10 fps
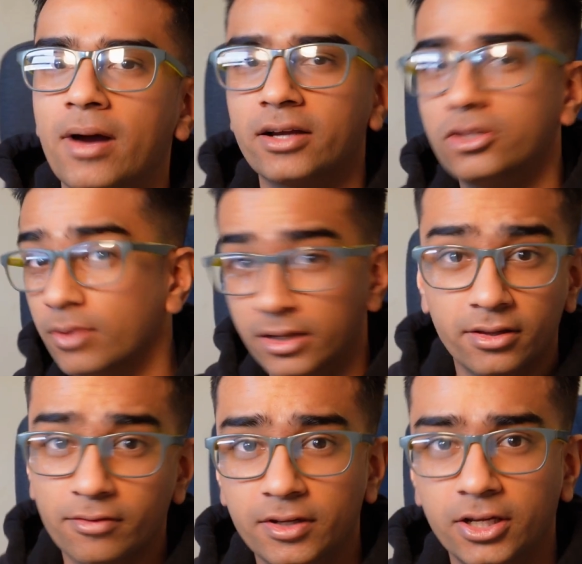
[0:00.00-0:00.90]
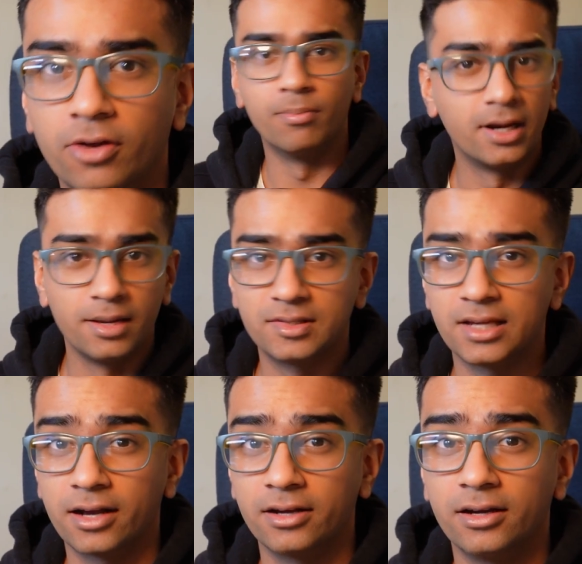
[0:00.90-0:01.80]
back to another video. My name's
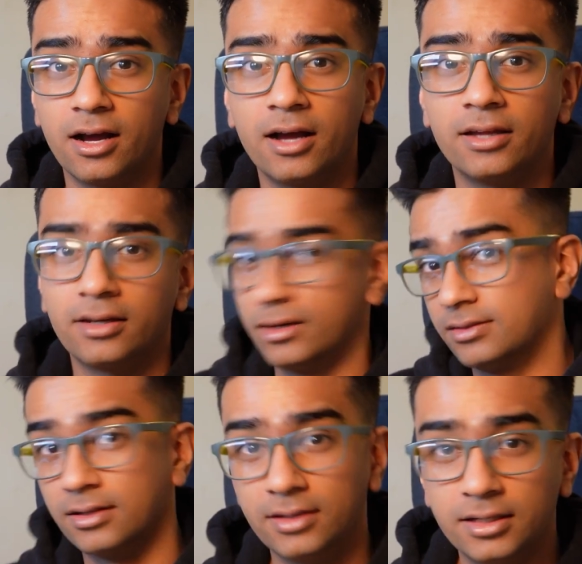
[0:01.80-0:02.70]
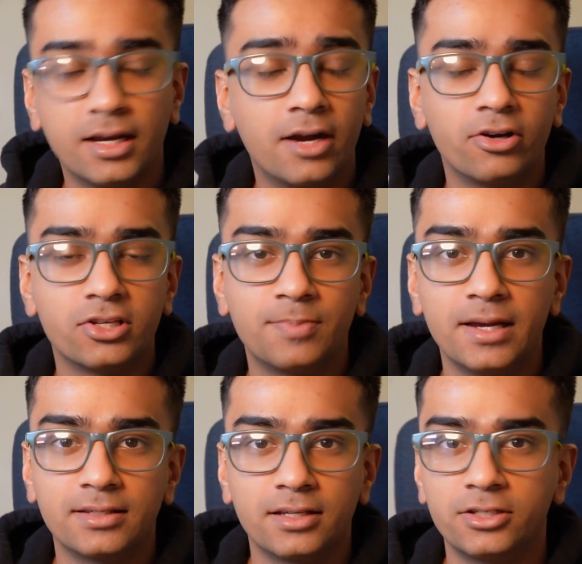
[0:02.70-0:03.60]
Sagar and I studied
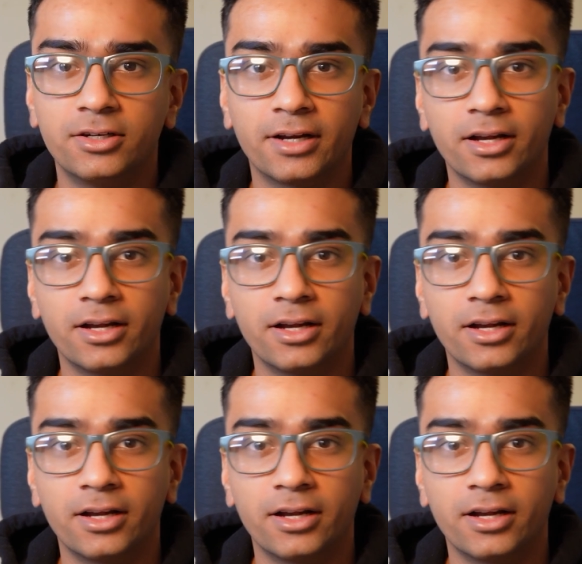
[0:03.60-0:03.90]
aerospace engineering